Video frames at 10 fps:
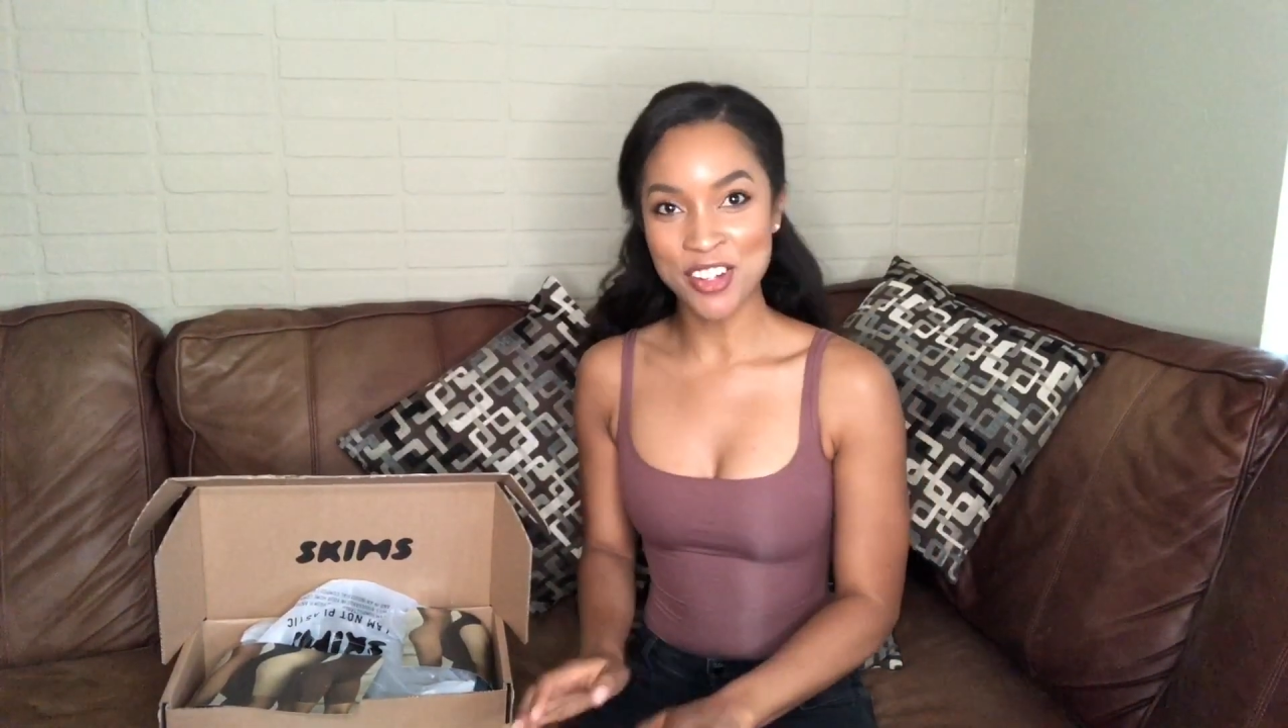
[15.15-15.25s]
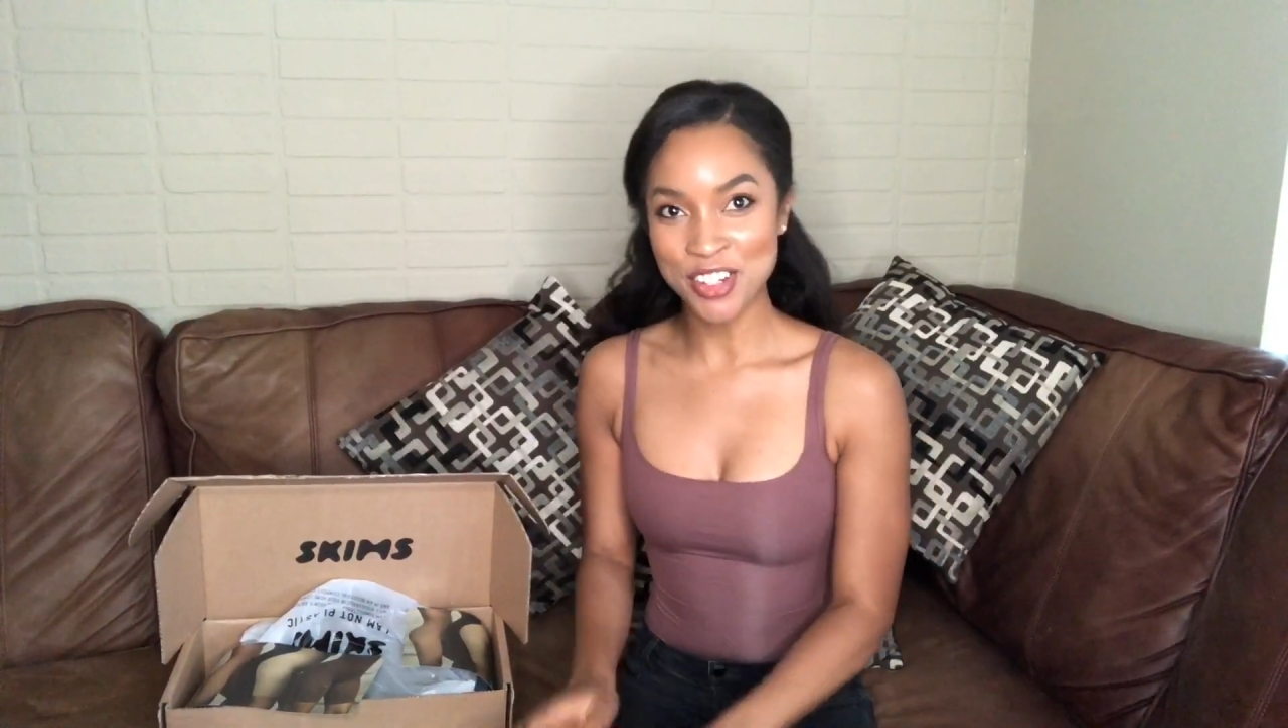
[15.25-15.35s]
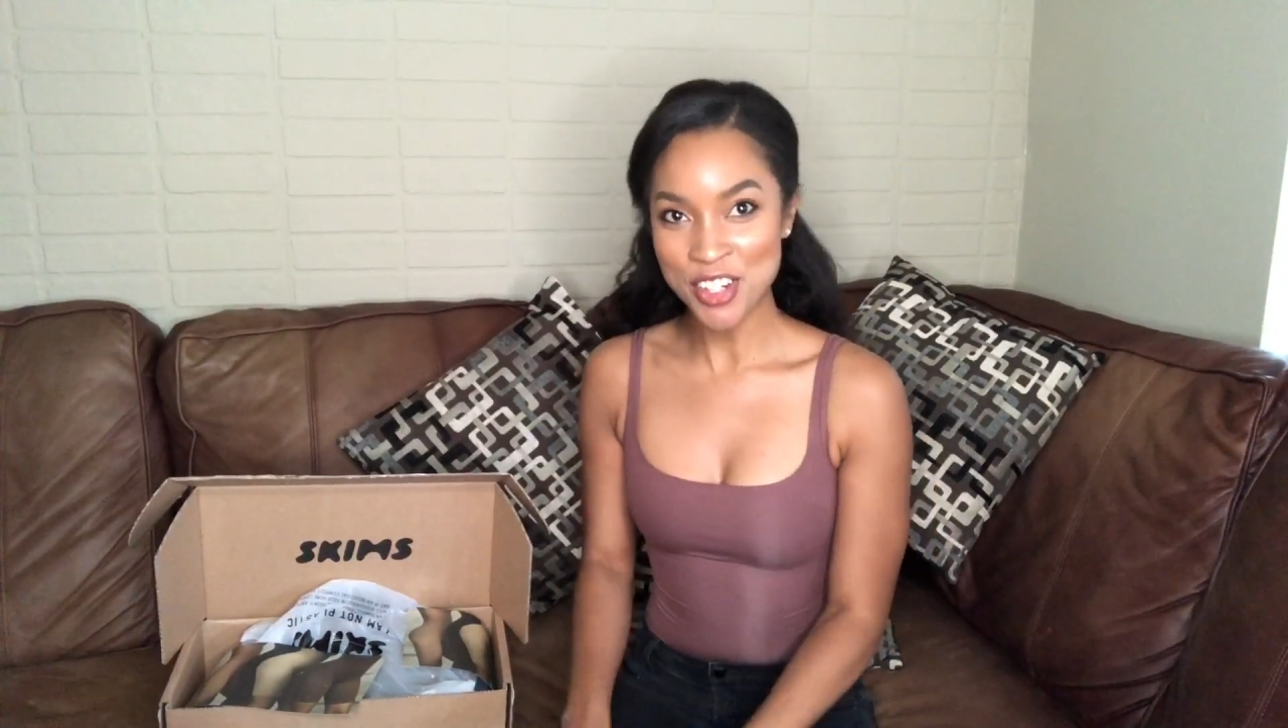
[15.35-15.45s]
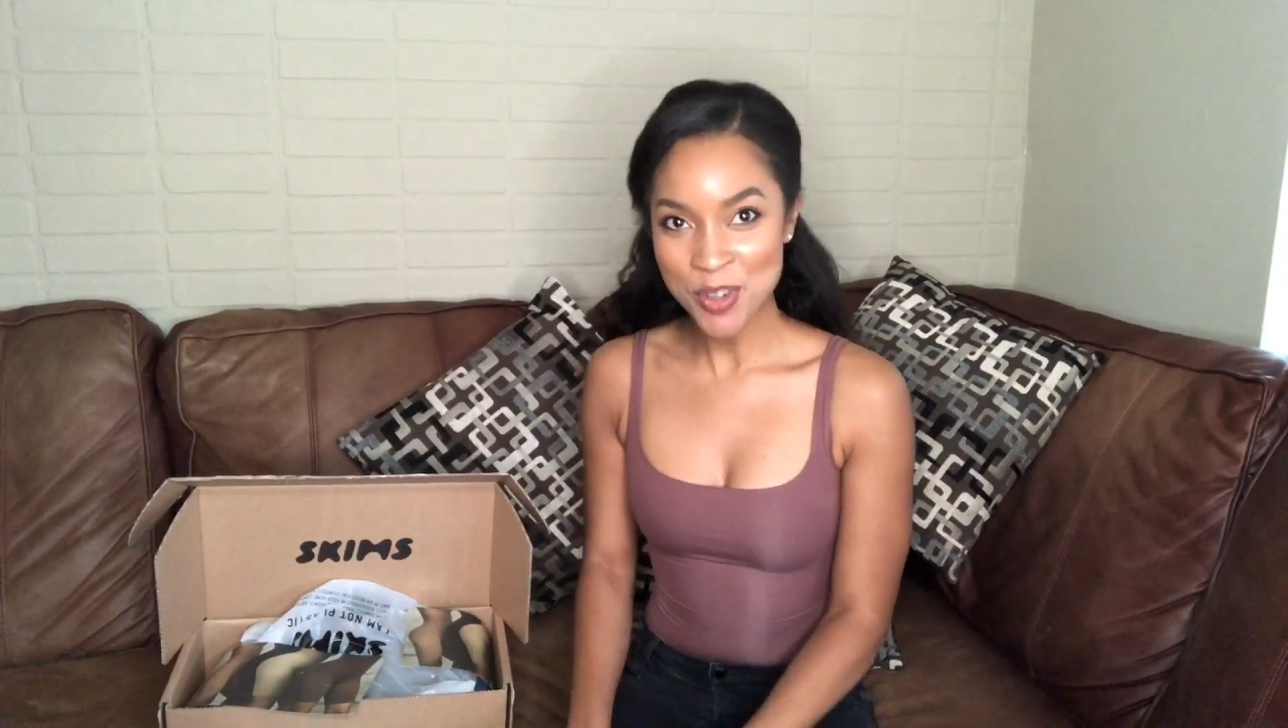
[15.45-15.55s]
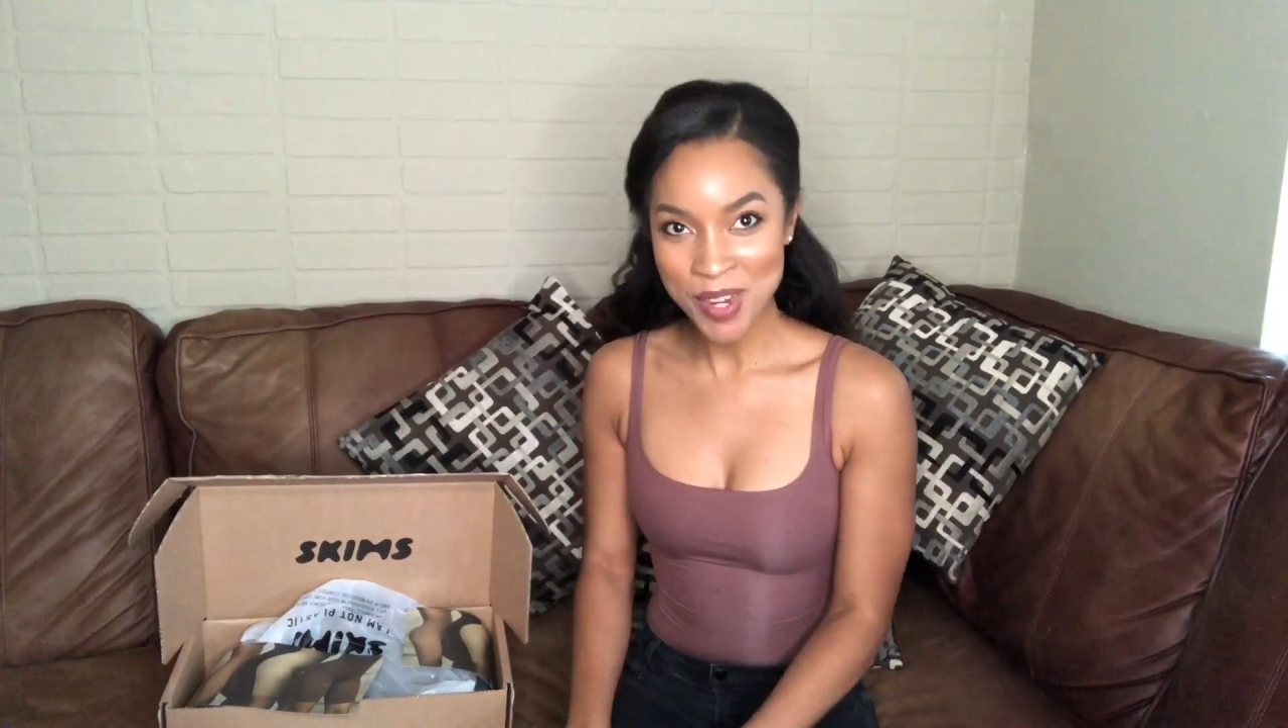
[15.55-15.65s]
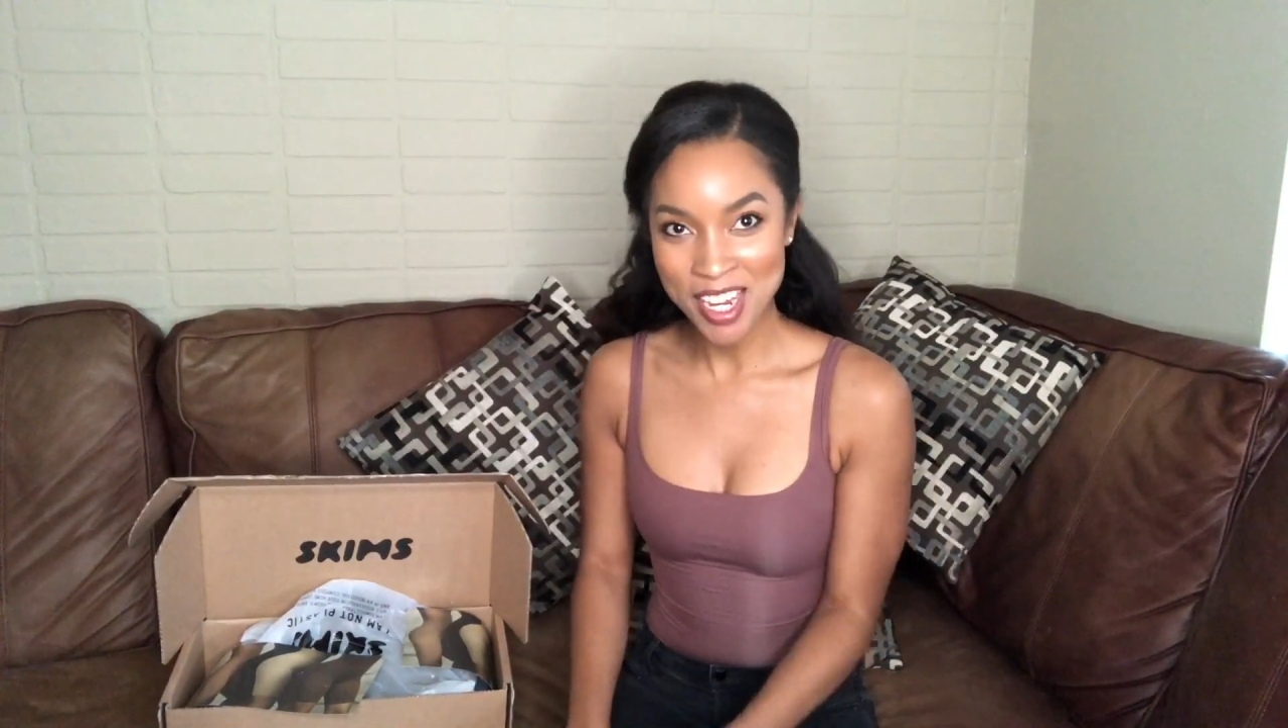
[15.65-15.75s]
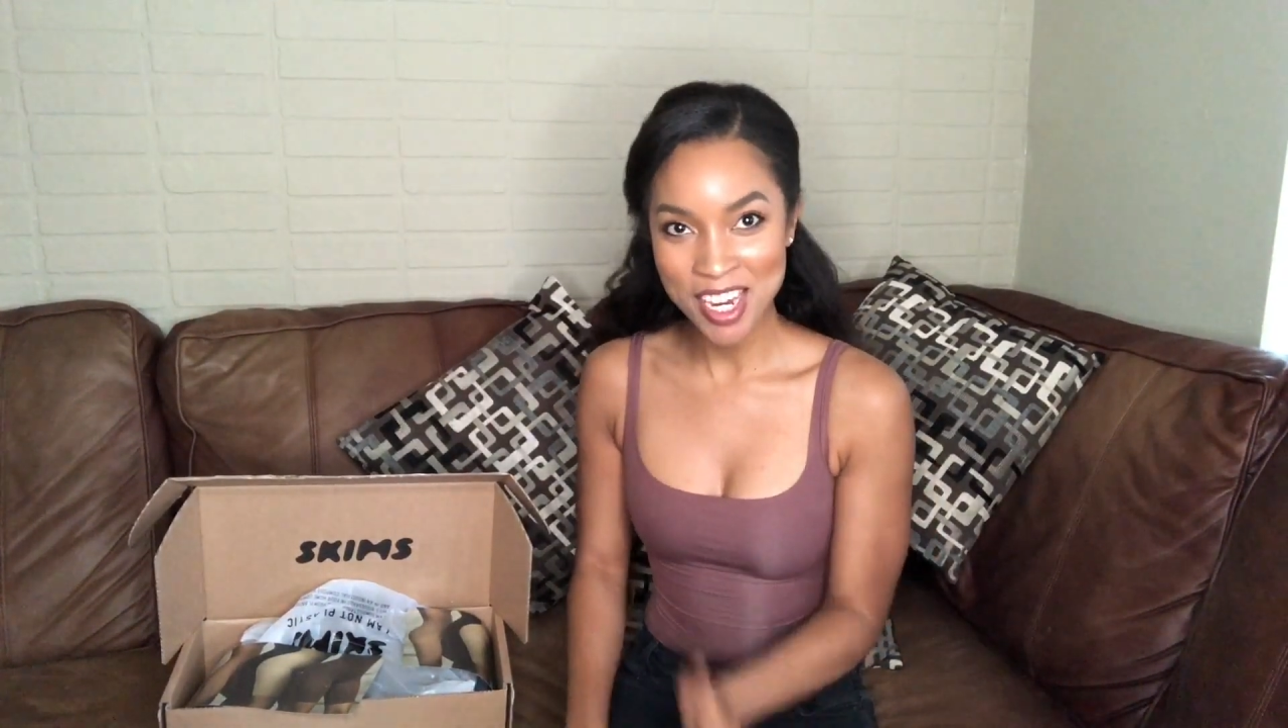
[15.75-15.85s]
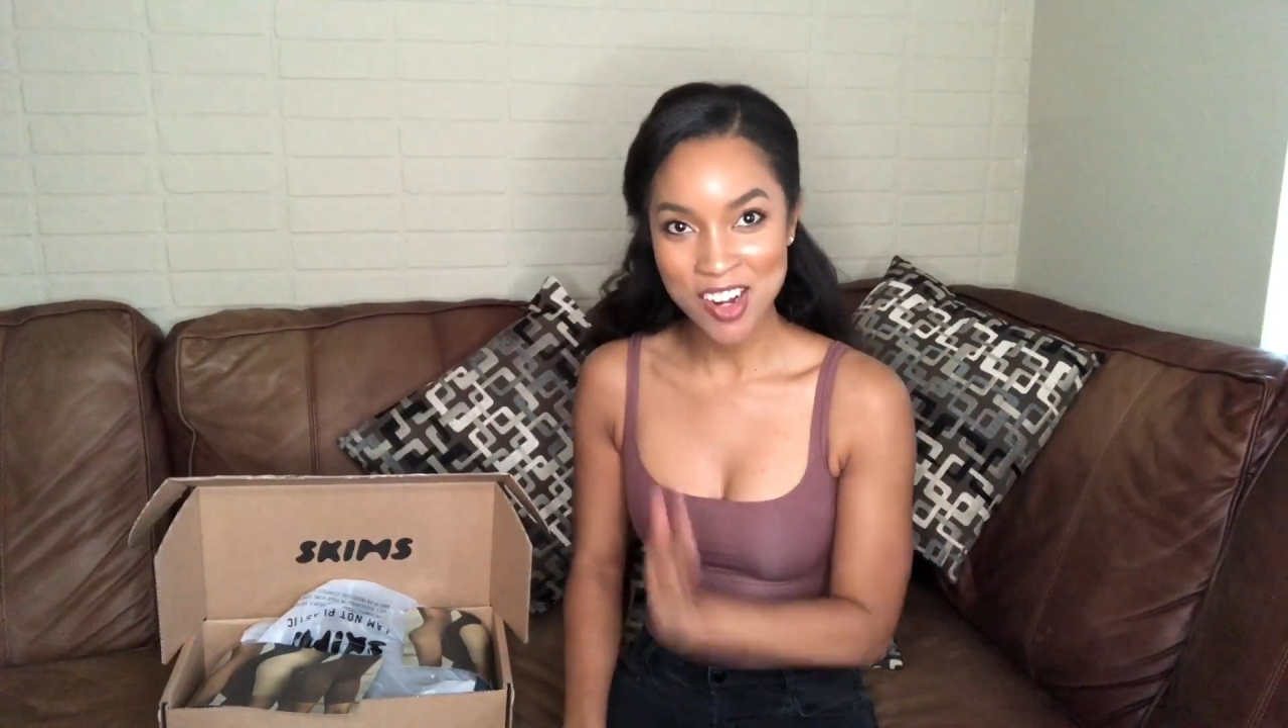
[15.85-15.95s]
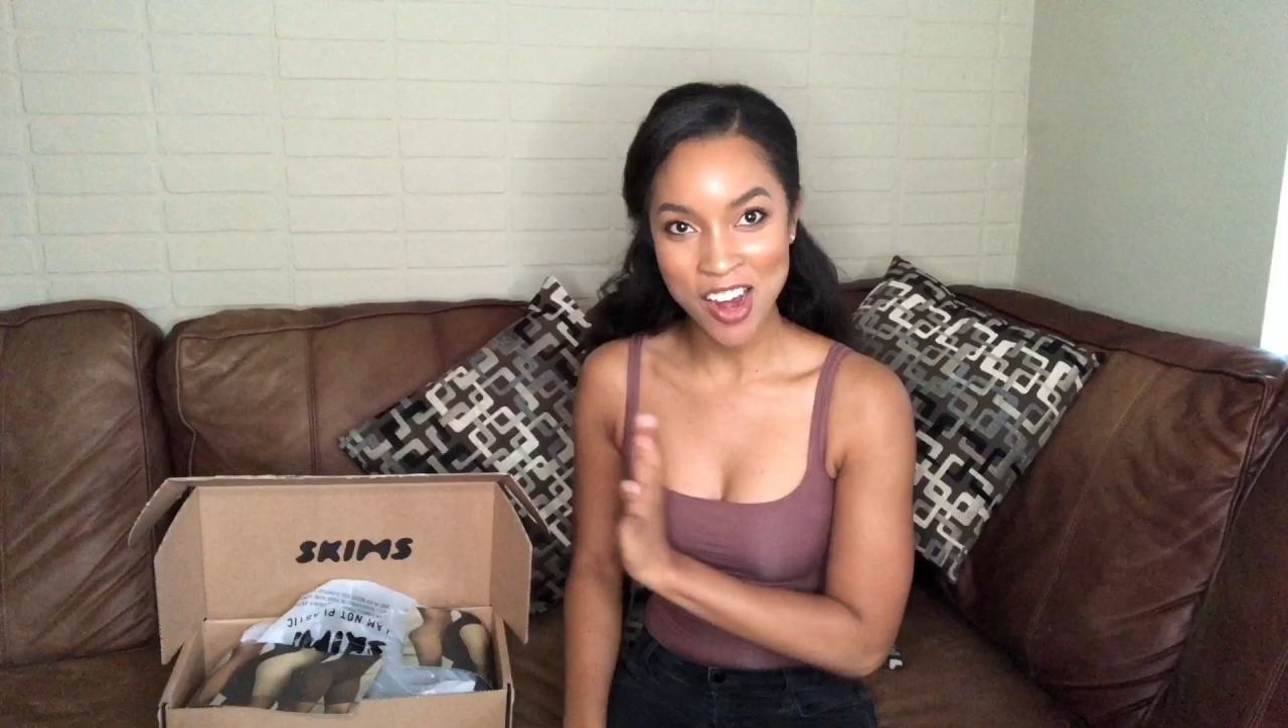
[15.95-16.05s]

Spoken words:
new here,